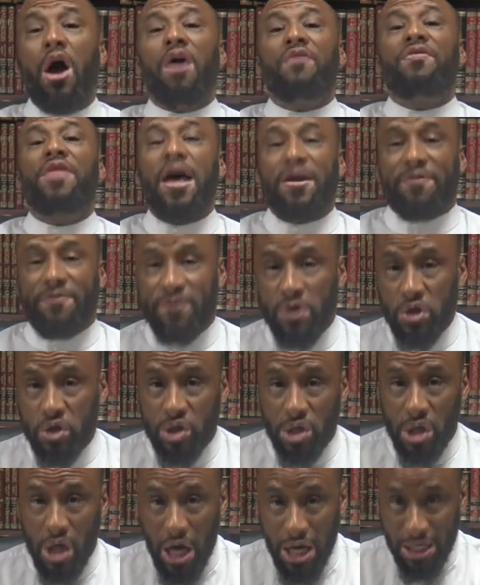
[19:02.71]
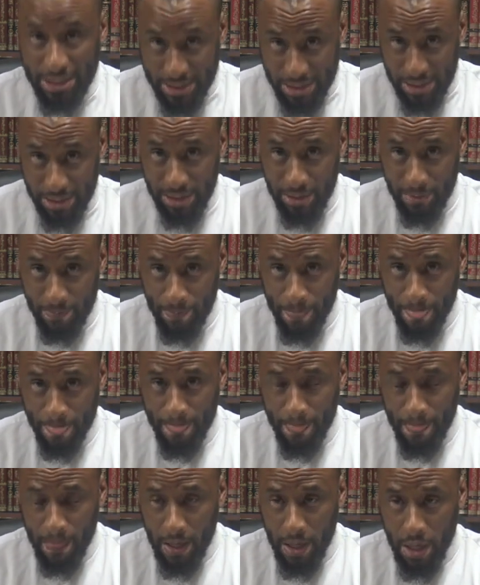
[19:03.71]
of that first asl,
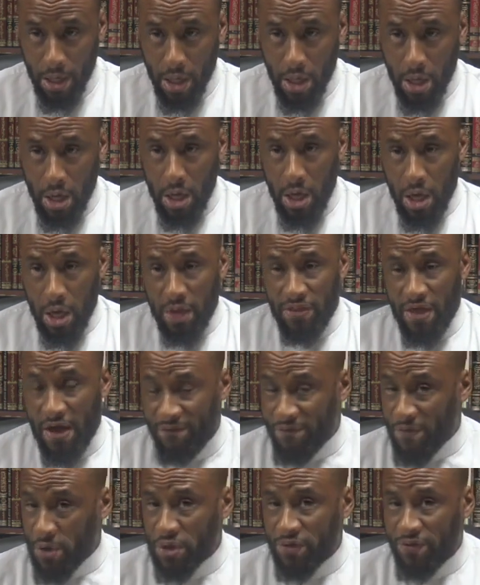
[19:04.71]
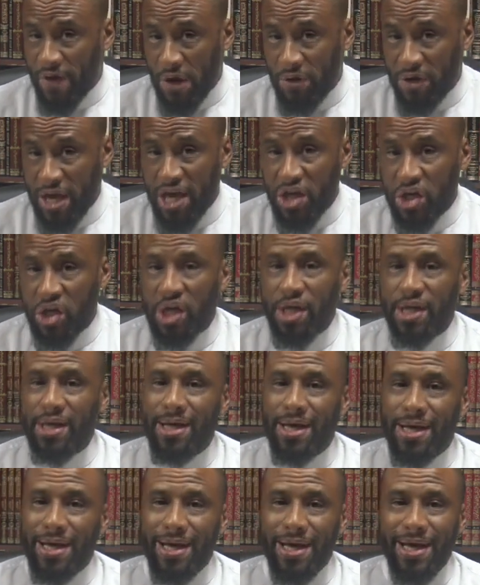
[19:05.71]
that first foundation,
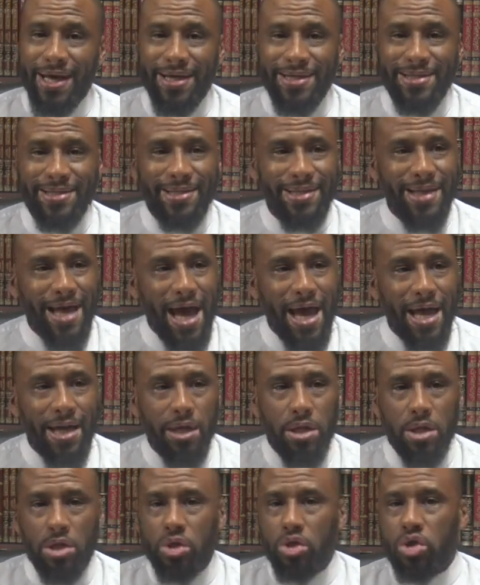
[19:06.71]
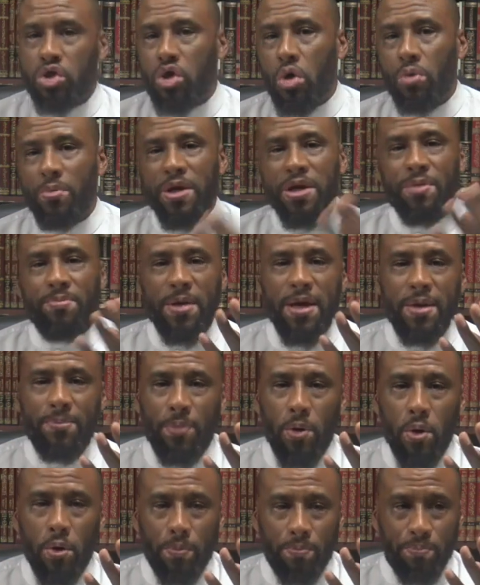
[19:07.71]
is that so many
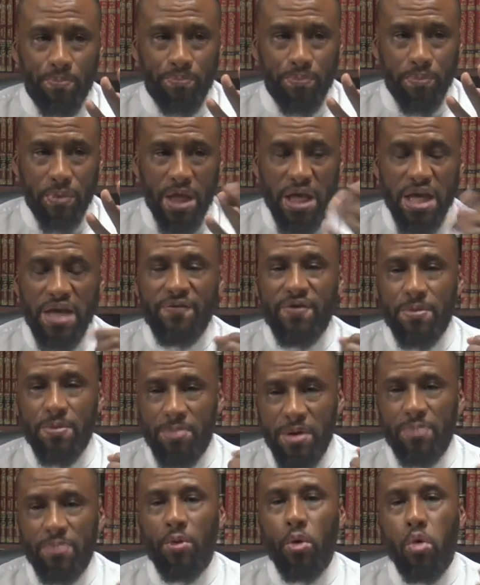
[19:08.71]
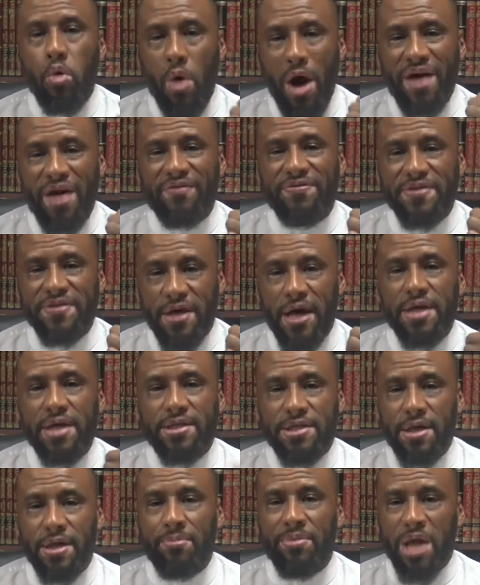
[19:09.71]
people, even people who have
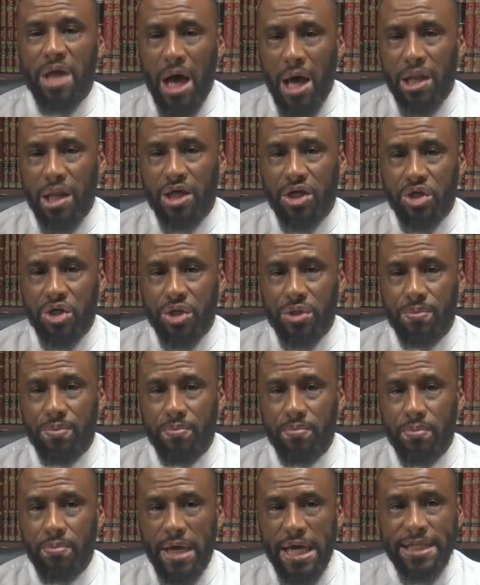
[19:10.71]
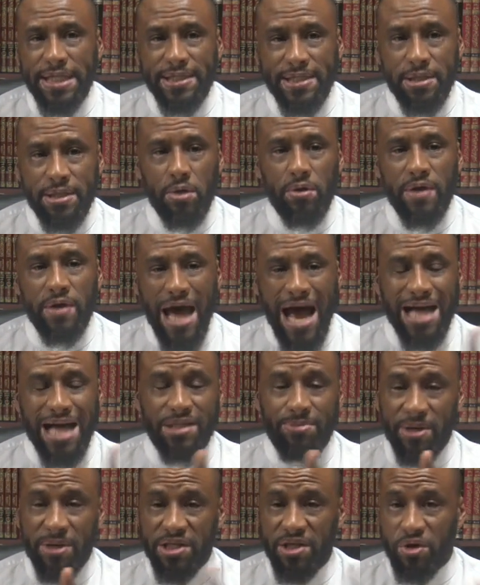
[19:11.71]
some knowledge in certain
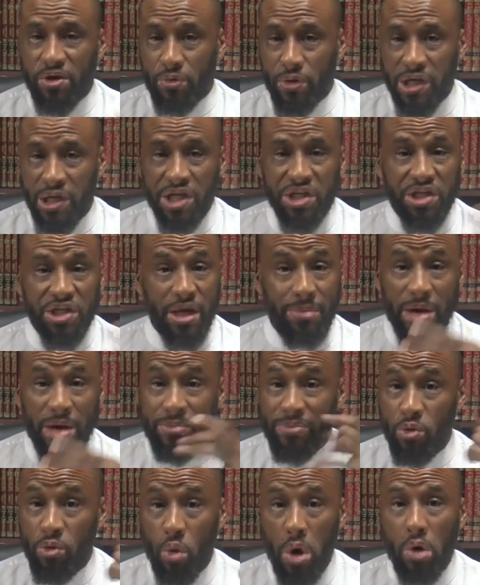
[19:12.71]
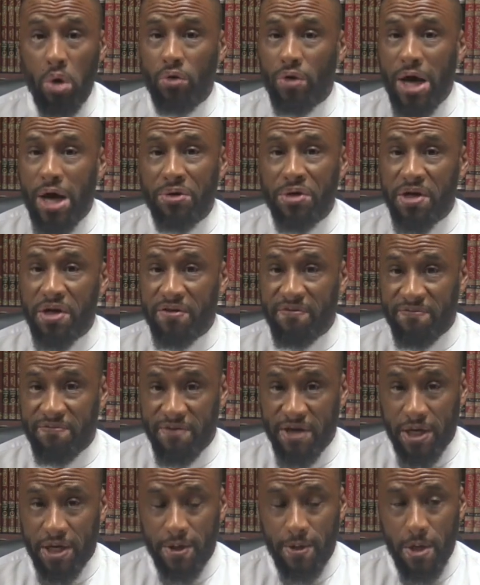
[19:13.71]
aspects of the religion, they may be well grounded in
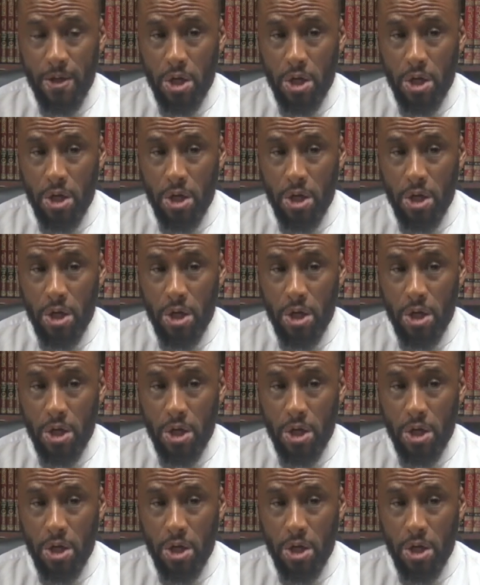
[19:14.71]
fiqh,